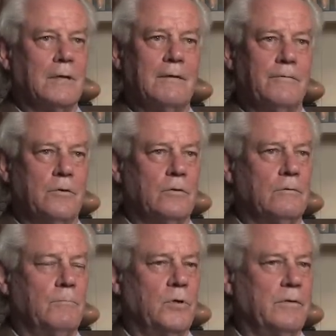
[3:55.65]
And that
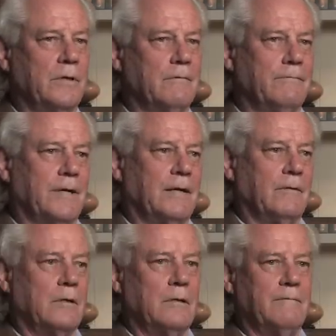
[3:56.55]
fuel moving at
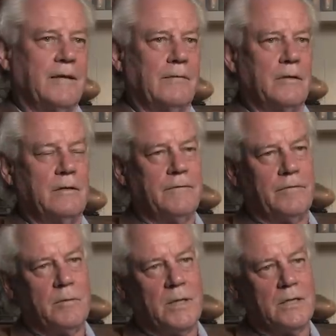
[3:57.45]

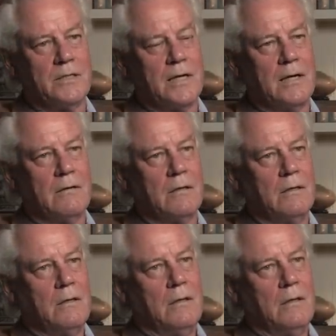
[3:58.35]
550 miles an hour